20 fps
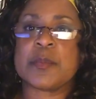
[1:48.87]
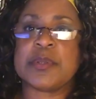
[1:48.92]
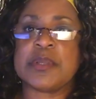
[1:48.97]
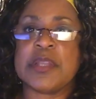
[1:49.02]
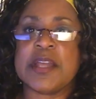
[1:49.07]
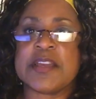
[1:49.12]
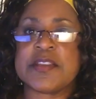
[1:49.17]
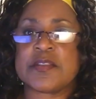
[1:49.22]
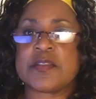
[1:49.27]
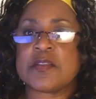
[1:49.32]

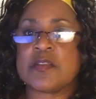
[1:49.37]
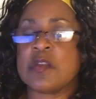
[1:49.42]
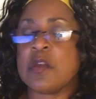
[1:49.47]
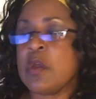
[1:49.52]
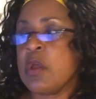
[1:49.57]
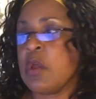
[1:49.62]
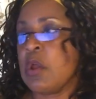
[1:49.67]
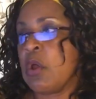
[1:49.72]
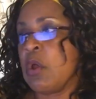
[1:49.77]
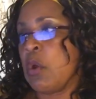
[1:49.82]
place.
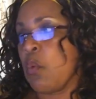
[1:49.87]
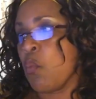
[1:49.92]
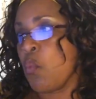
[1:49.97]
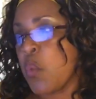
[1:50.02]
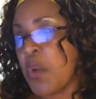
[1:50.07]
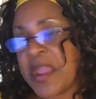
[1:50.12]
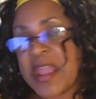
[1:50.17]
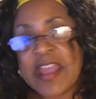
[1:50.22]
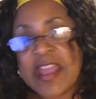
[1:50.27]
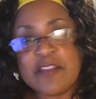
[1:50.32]

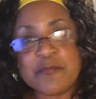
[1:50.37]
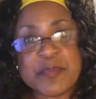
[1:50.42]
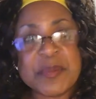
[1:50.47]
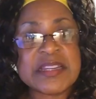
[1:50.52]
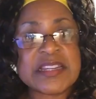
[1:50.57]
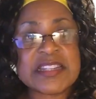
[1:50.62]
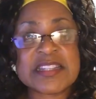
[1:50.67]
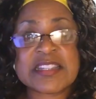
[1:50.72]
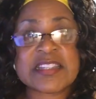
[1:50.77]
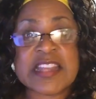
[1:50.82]
We have
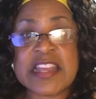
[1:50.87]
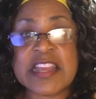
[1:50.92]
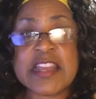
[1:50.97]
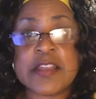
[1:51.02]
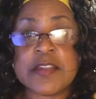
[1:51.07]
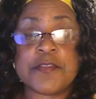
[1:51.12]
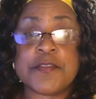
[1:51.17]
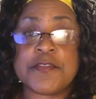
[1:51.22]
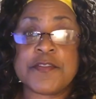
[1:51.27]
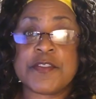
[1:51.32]
been
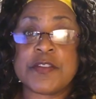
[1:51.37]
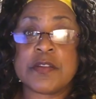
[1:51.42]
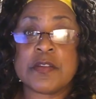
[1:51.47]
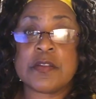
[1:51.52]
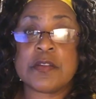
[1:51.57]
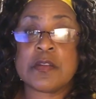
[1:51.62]
deceived.